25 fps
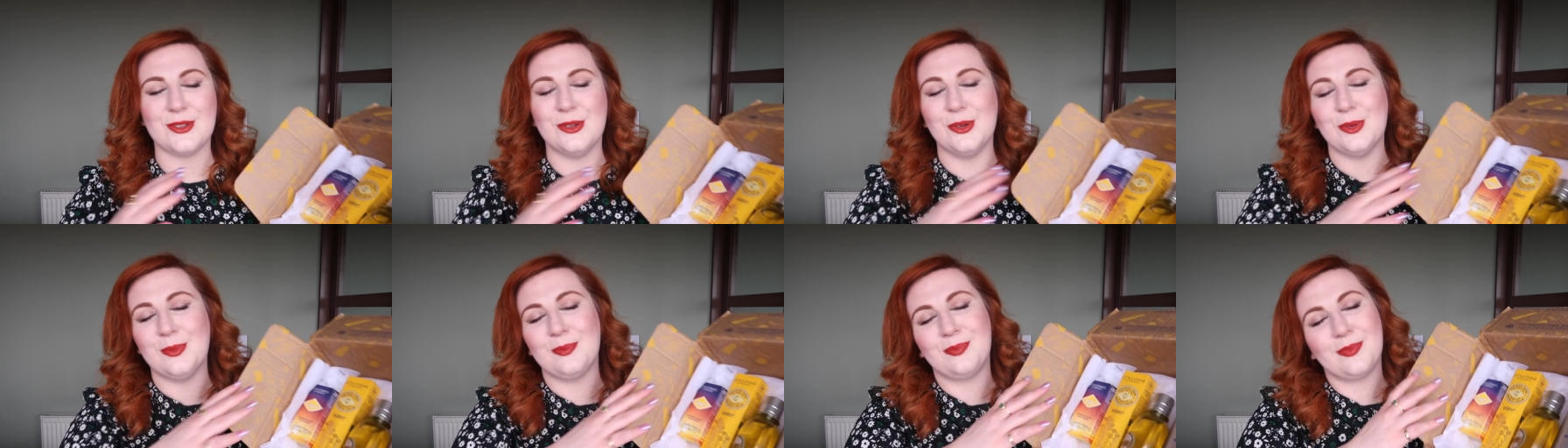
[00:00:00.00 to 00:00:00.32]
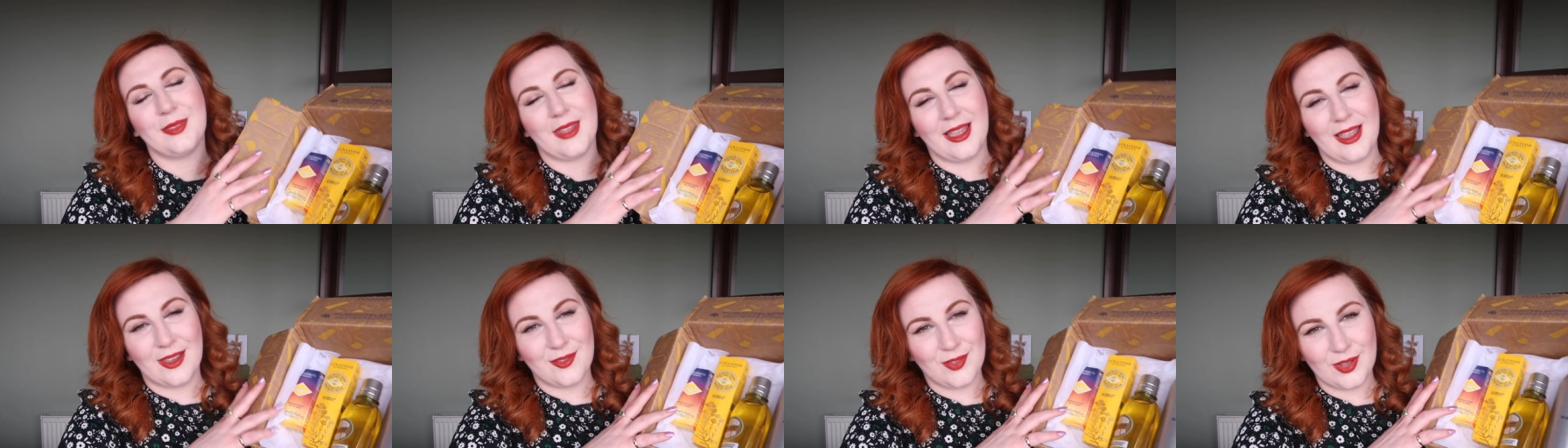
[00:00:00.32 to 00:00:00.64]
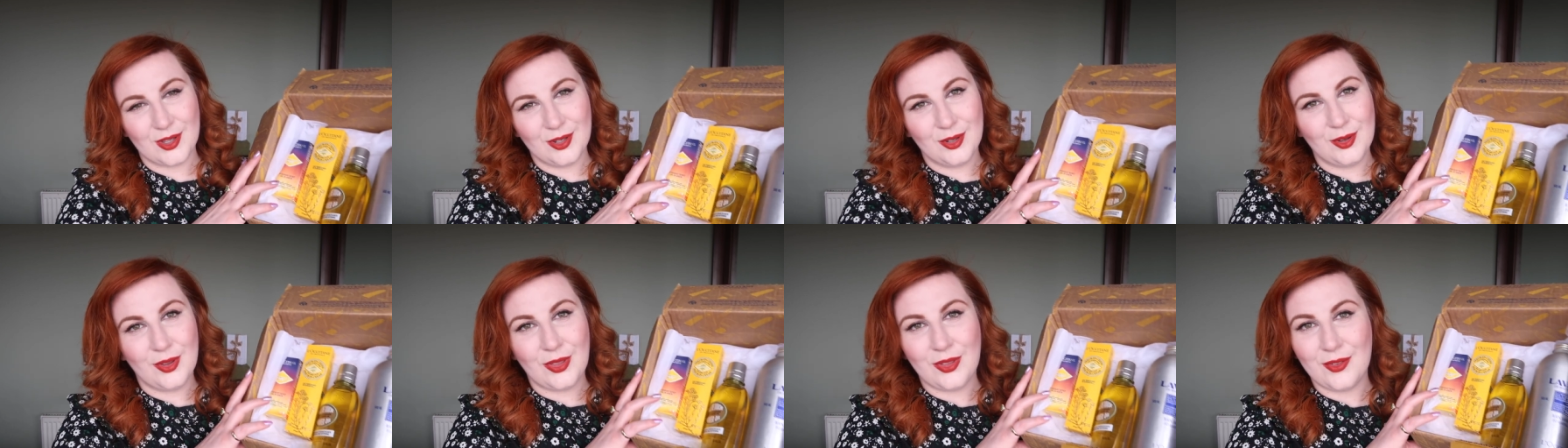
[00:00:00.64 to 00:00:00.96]
So I
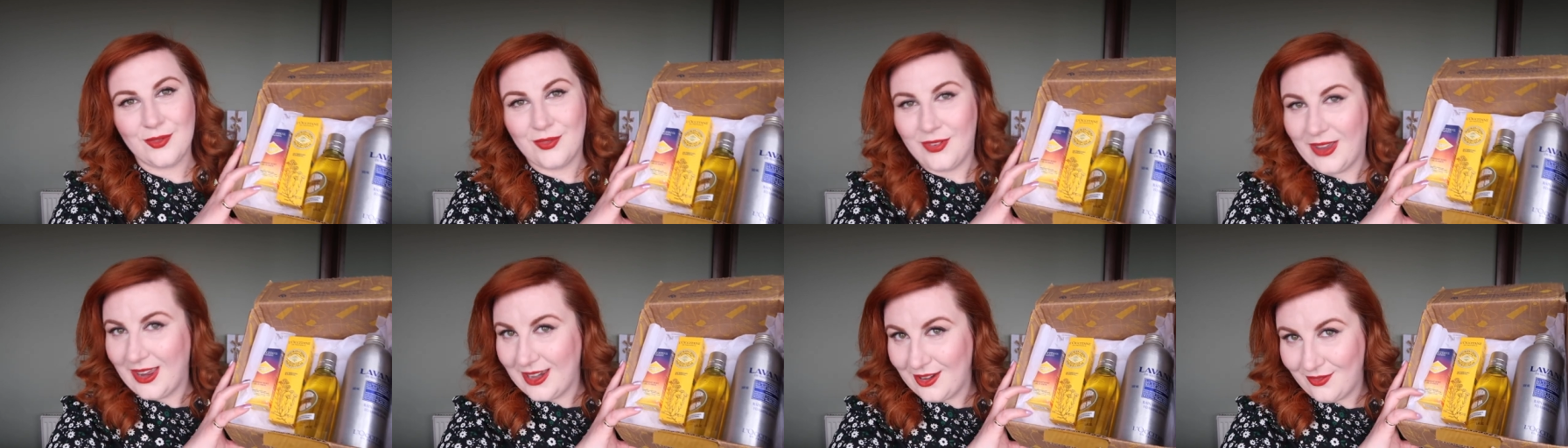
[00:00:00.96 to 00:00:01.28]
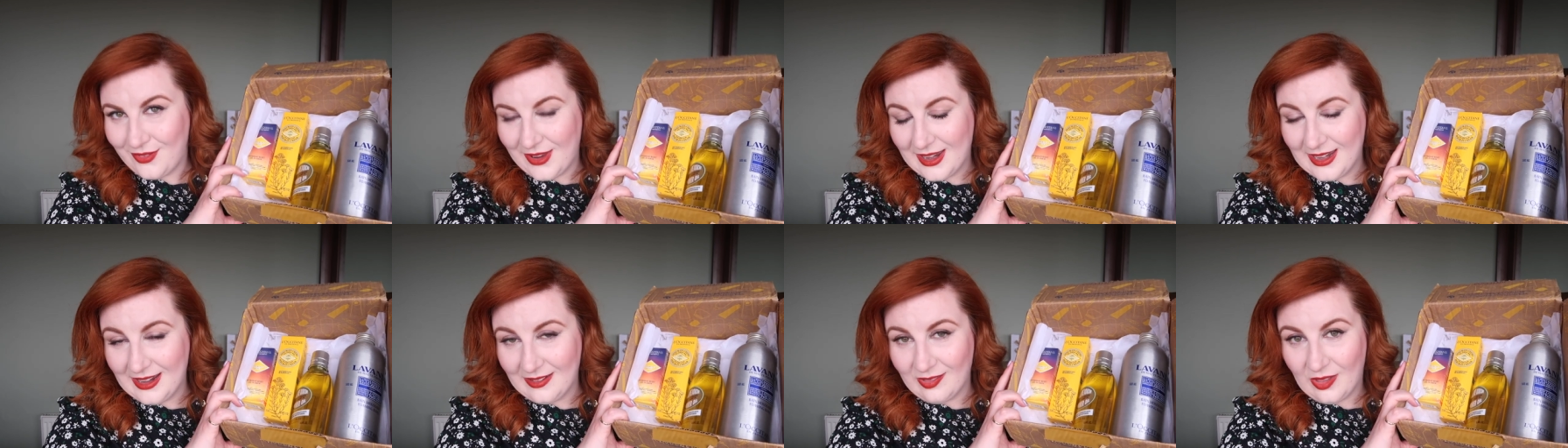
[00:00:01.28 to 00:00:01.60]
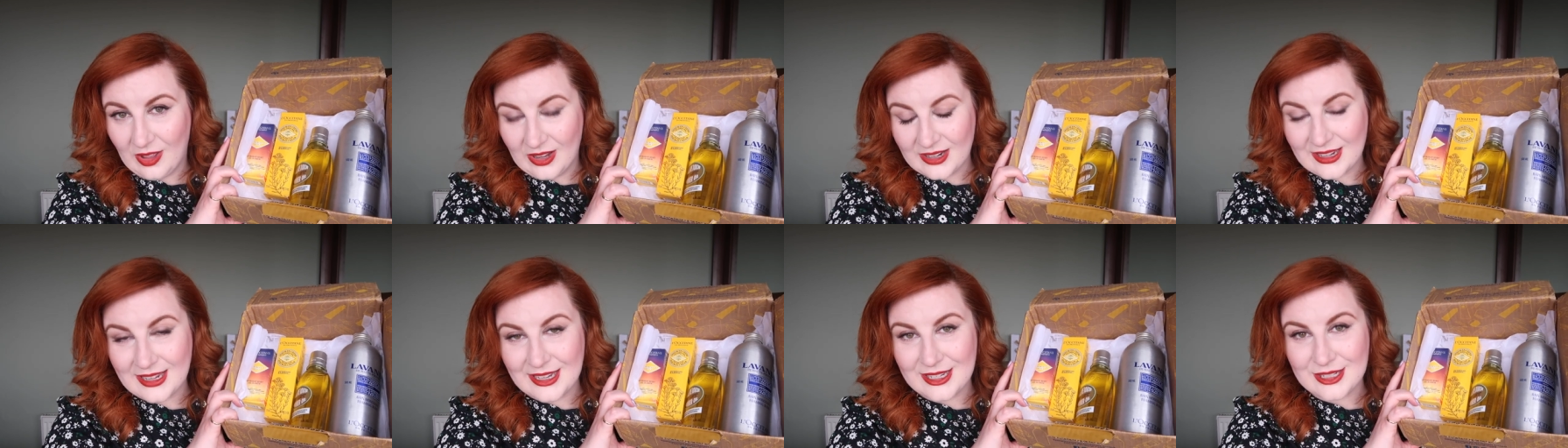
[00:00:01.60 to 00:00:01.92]
feel very, very
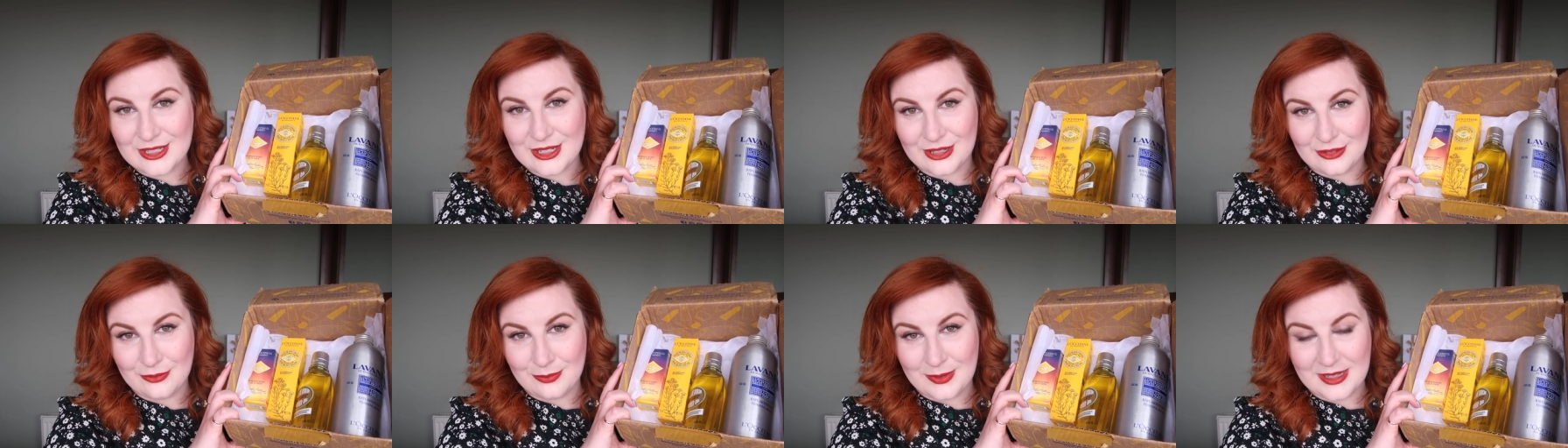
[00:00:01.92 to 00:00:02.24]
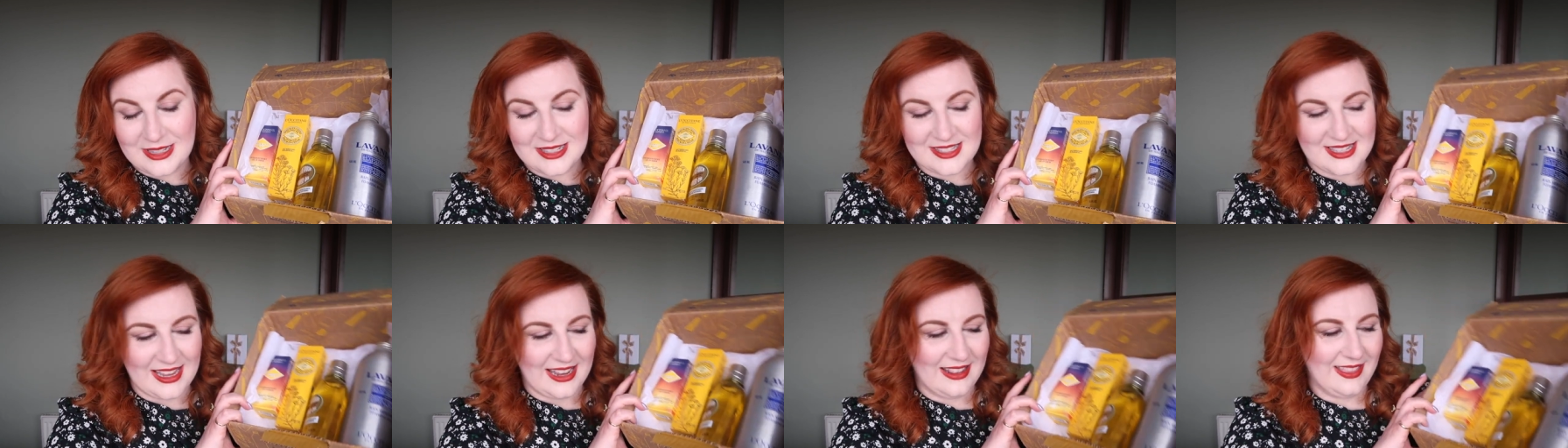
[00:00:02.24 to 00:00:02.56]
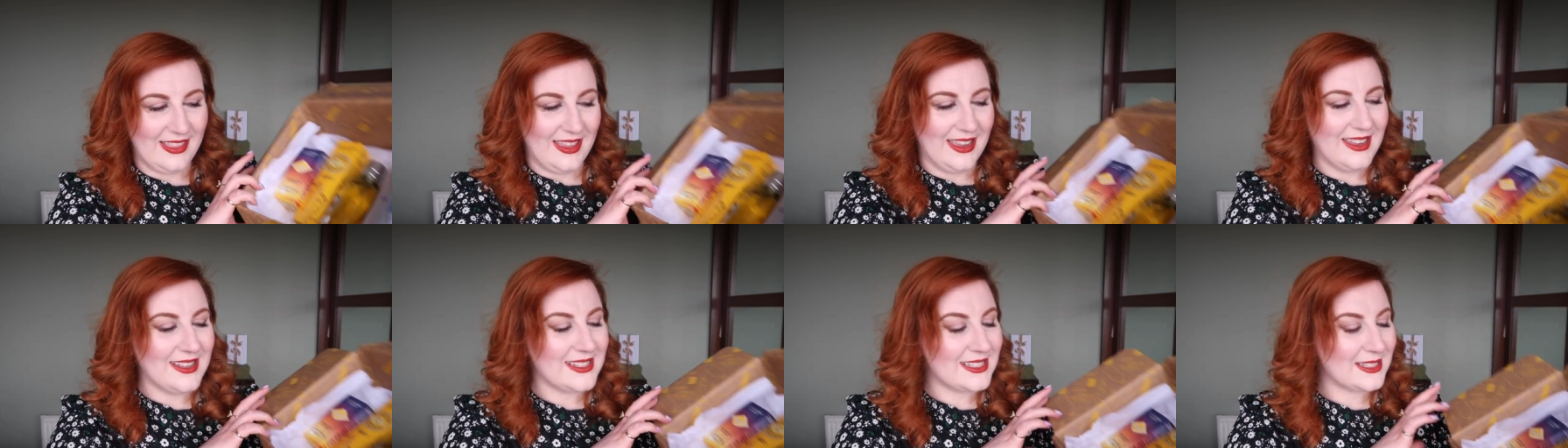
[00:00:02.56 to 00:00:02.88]
lucky to have been
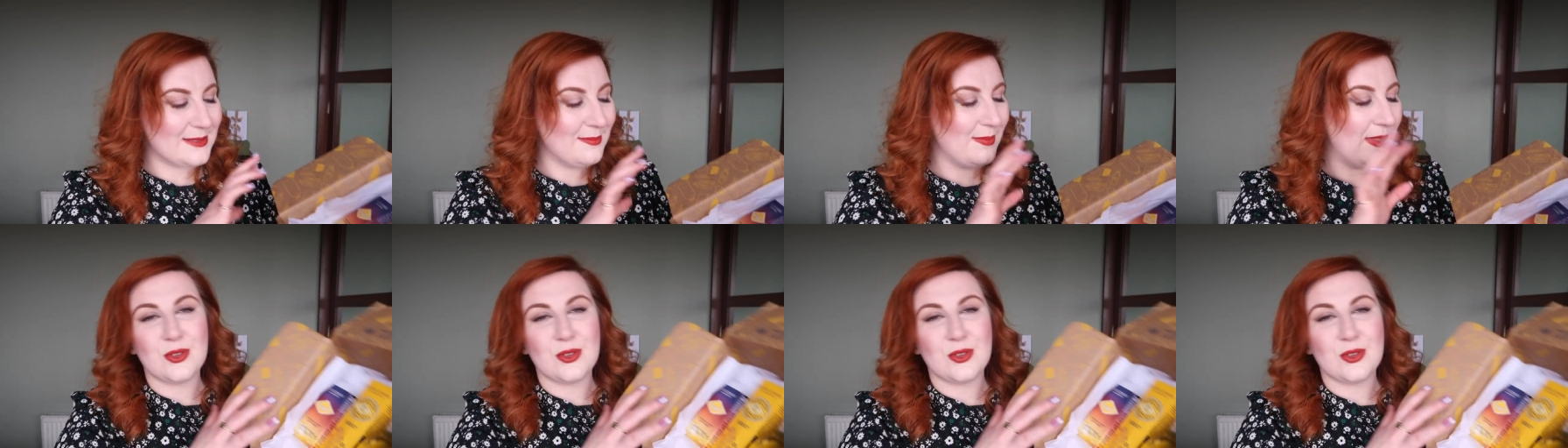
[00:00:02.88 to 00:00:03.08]
sent this.